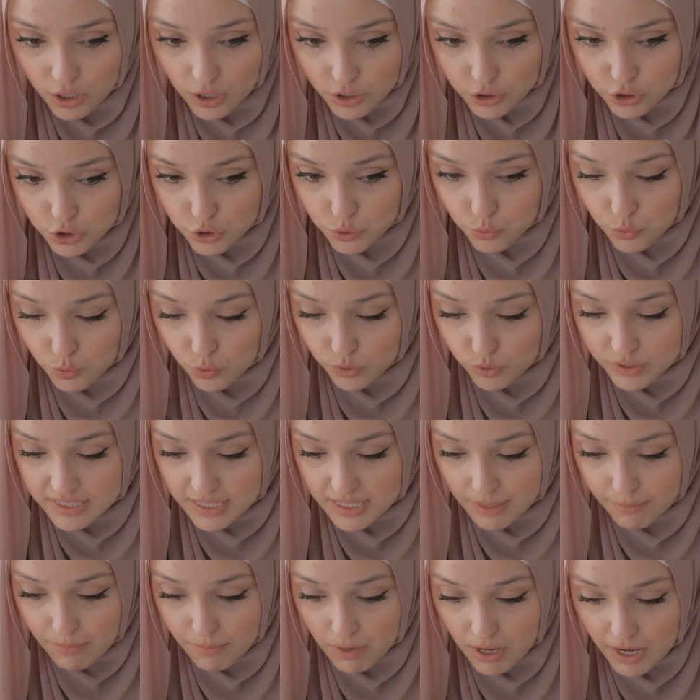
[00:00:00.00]
towards
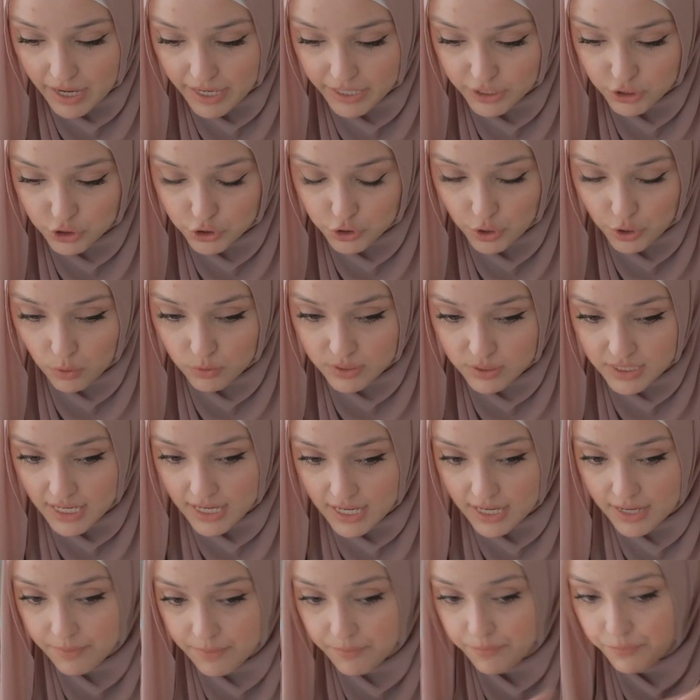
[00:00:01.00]
my
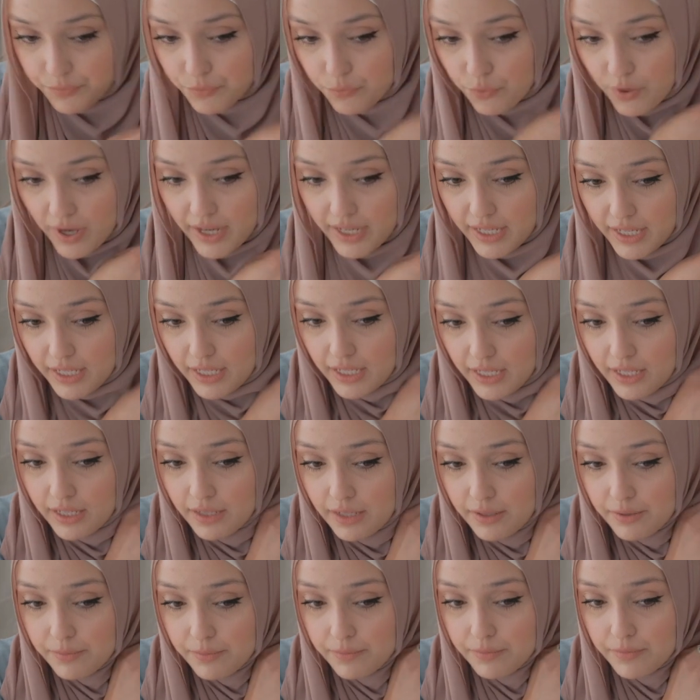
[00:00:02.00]
shoulder right
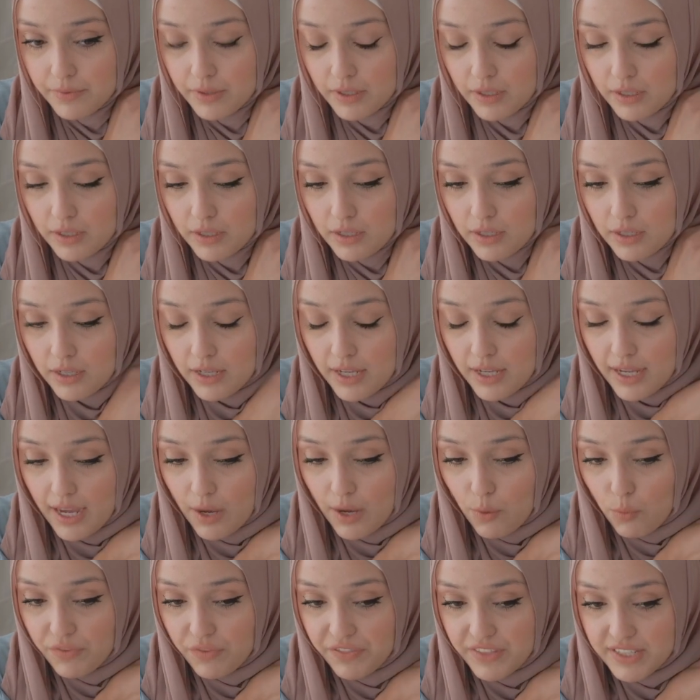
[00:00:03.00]
here.
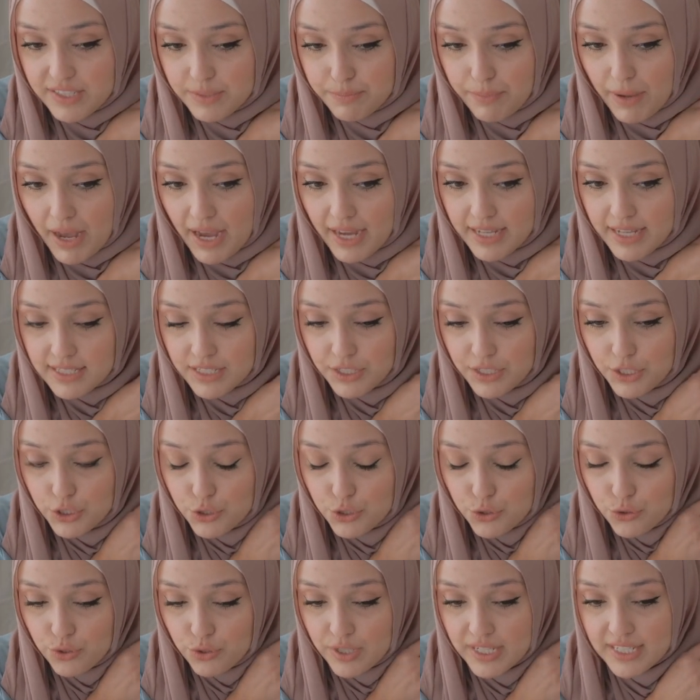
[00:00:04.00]
And what this part is going to
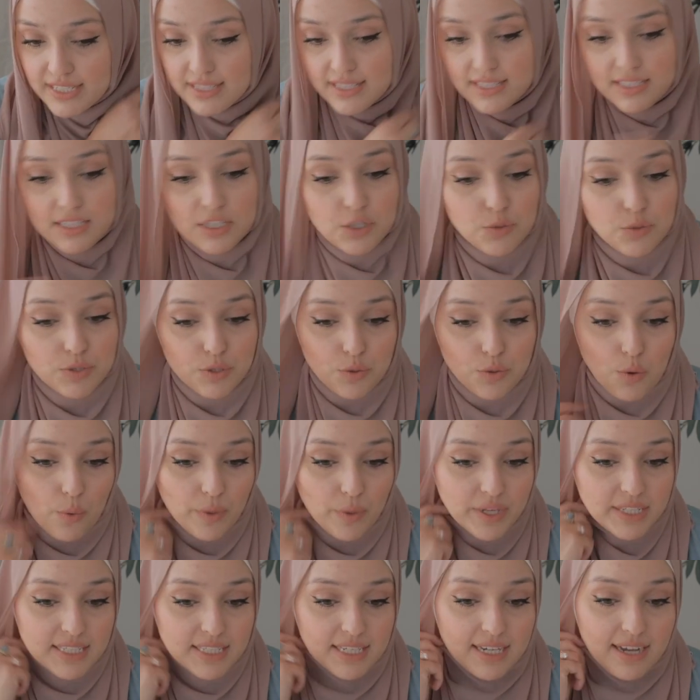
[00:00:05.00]
do is, this is what's
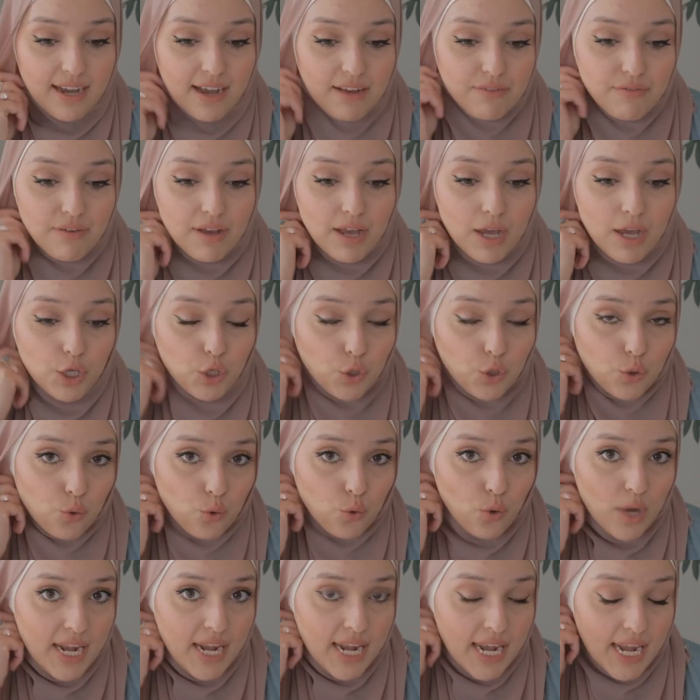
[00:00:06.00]
going to cover
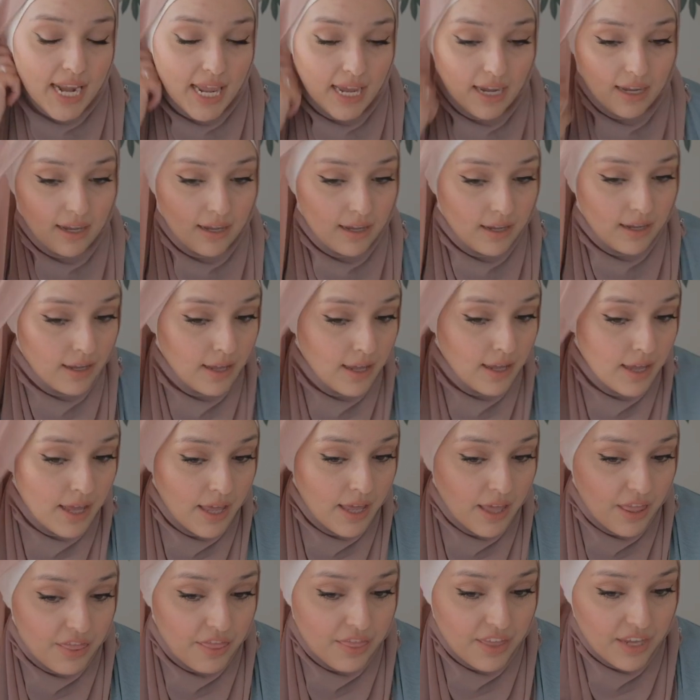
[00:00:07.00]
your neck.
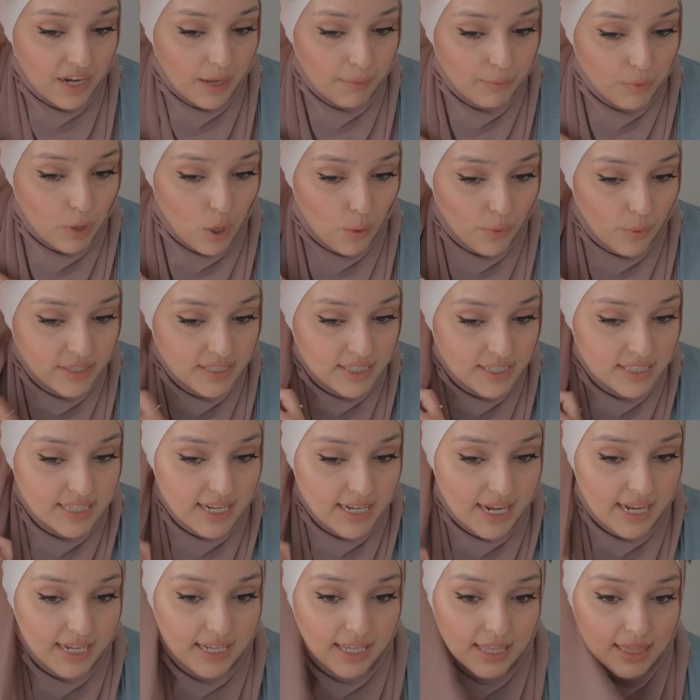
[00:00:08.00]
Then I'm going to
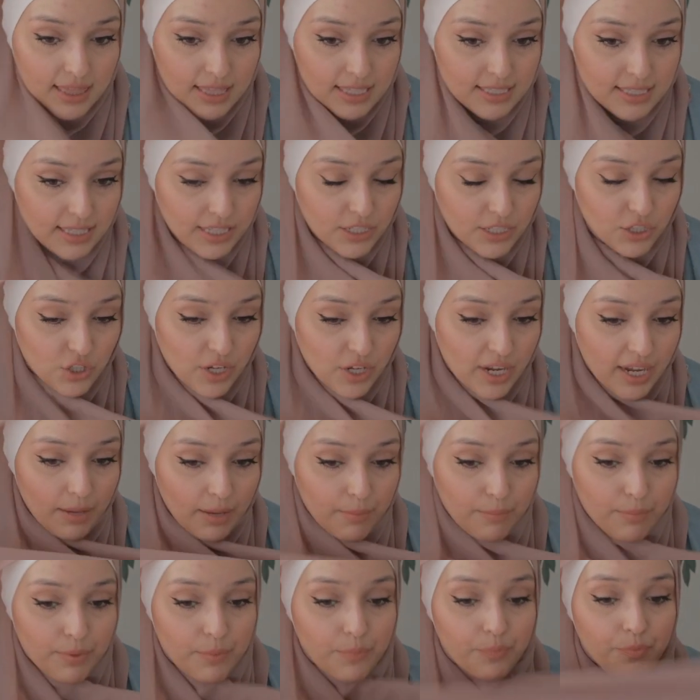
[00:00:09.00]
take this
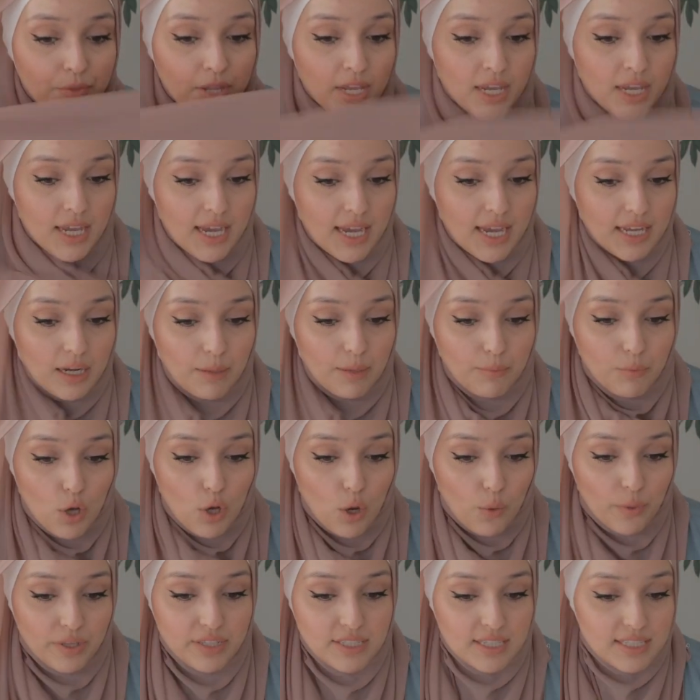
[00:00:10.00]
hijab and I'm
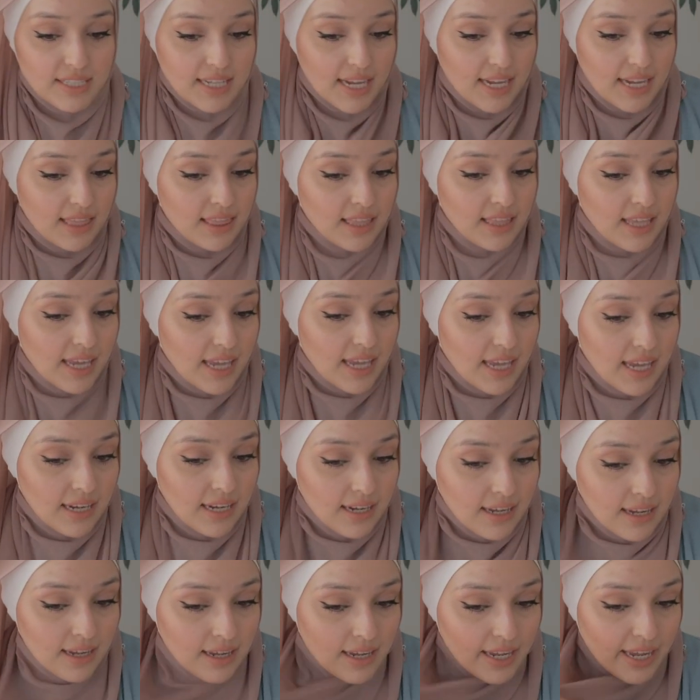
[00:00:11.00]
going to take the
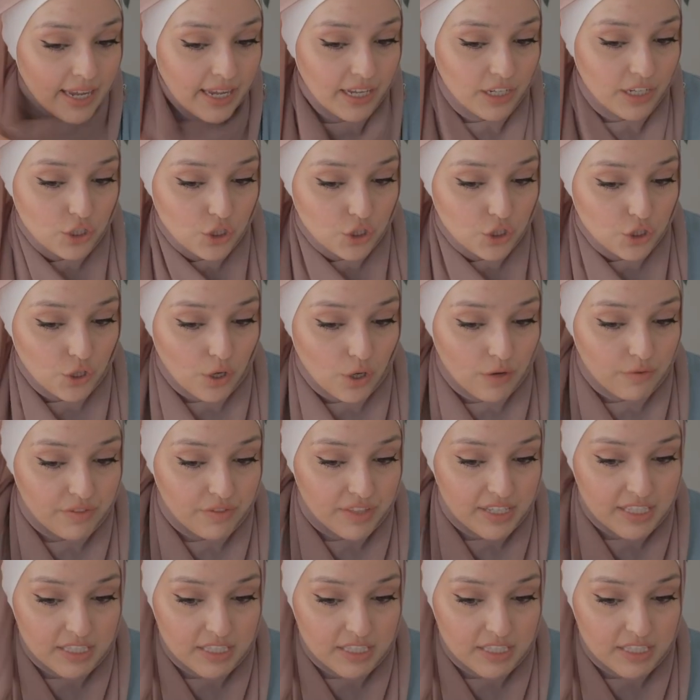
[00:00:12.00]
inner edge of this